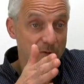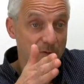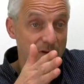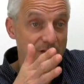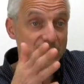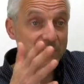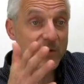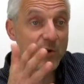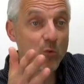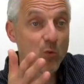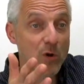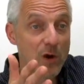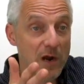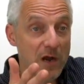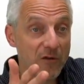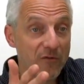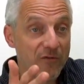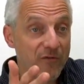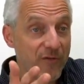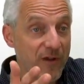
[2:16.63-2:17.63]
well, it's going to wear
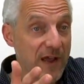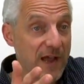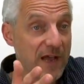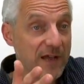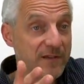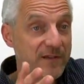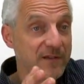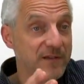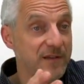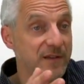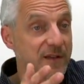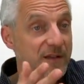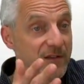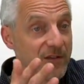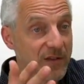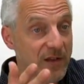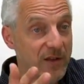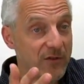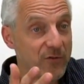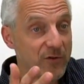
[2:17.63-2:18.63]
out fast,
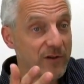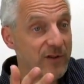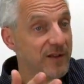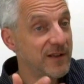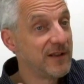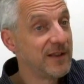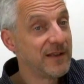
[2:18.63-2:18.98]
etc.